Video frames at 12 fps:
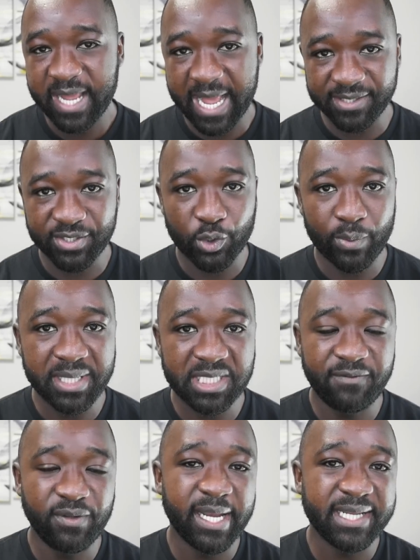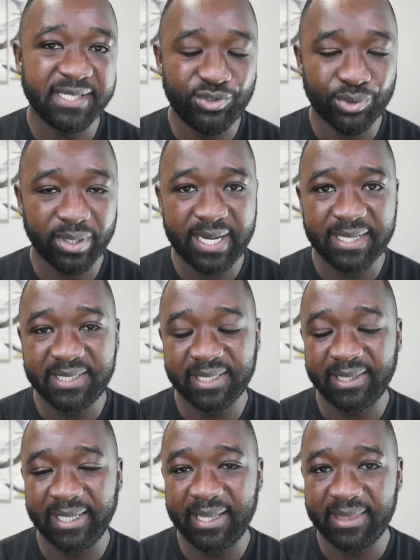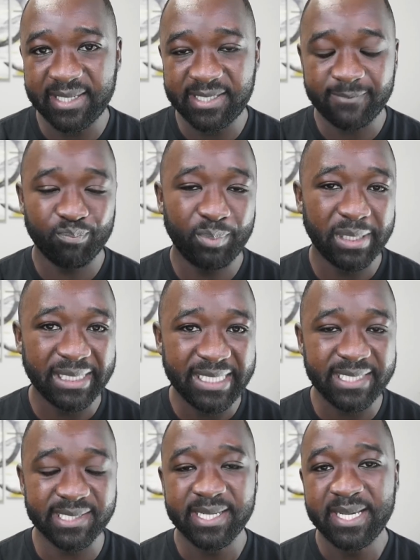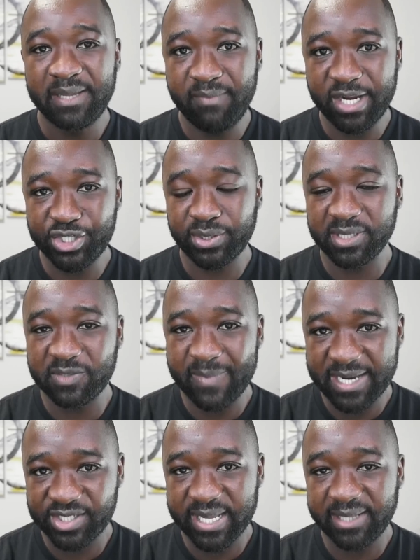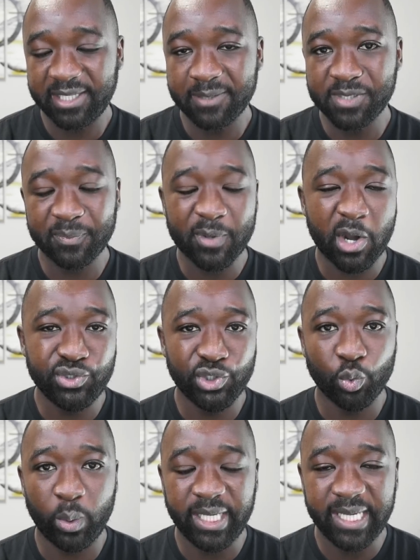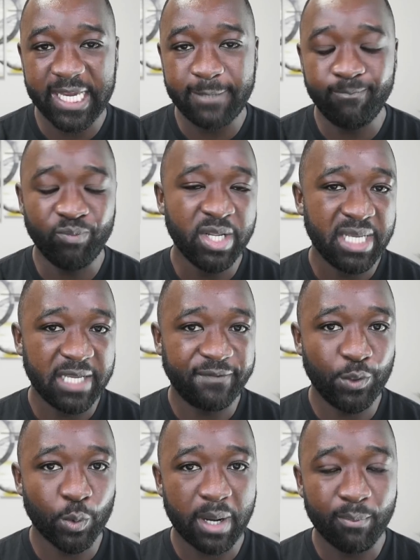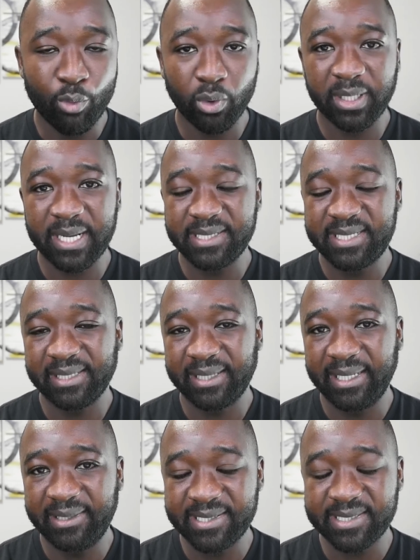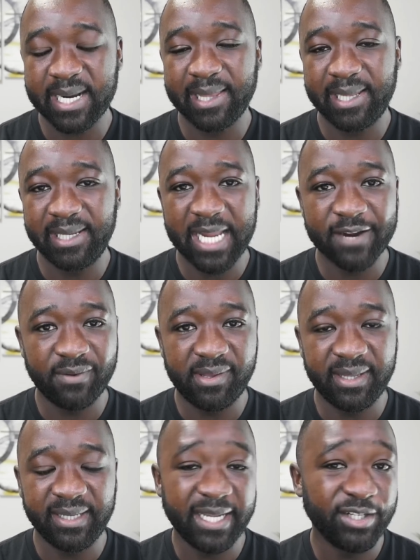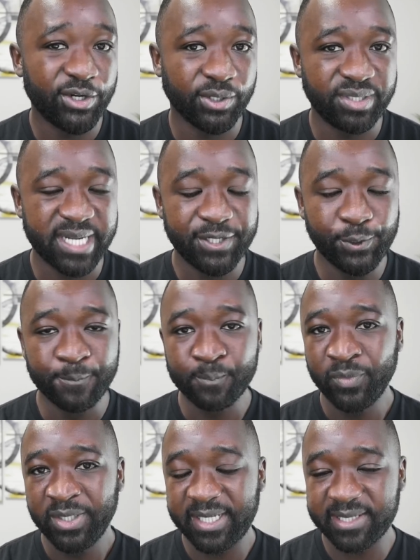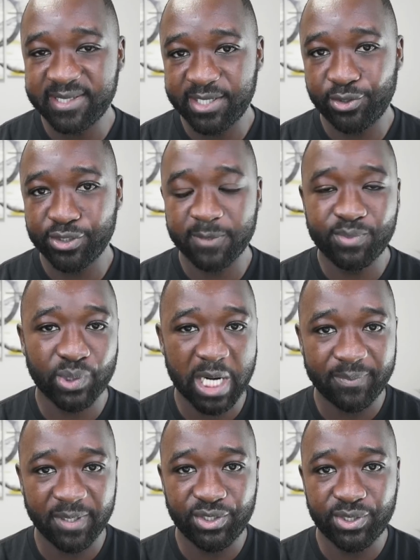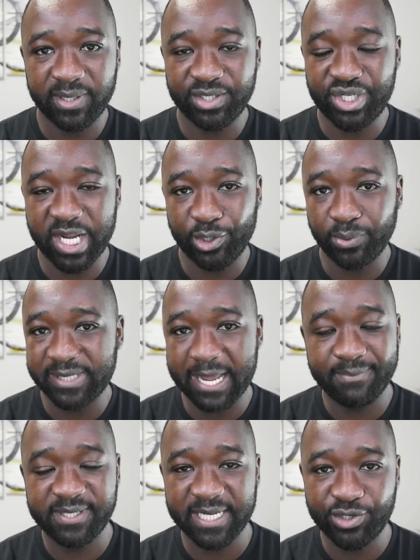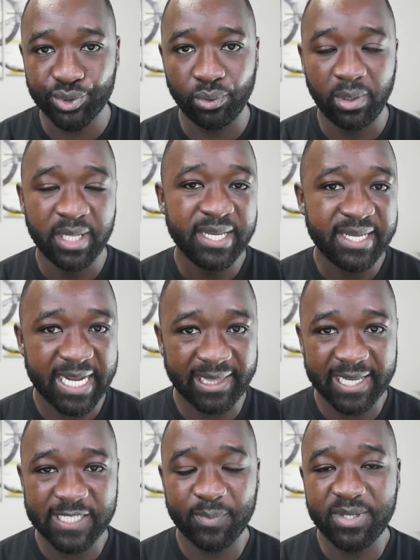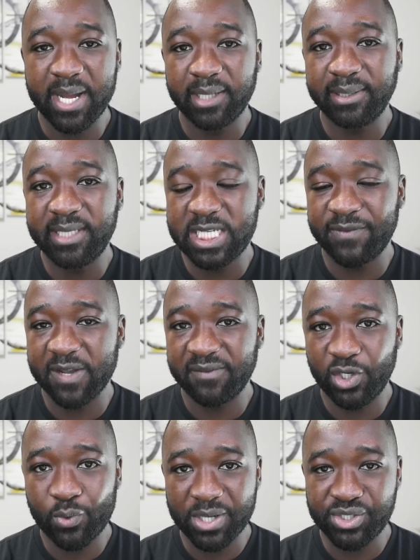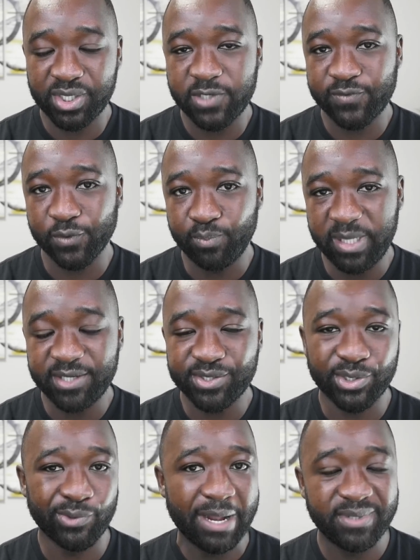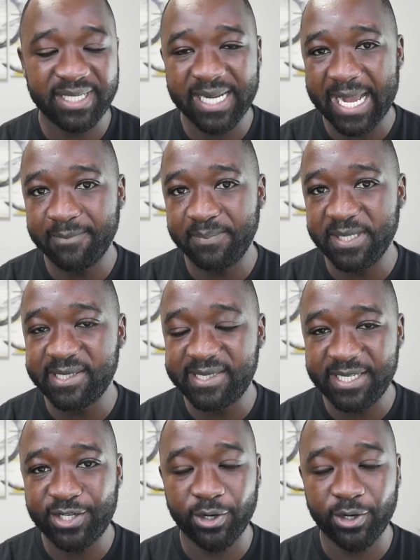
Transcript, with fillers: As always, if you guys enjoy content like this, please make sure to smash that thumbs up on your way in. If you want more content like this, highlighting everything in Cardano, consider subscribing to the channel Dapp Central. And last but not least, if you have any questions for me surrounding IBC,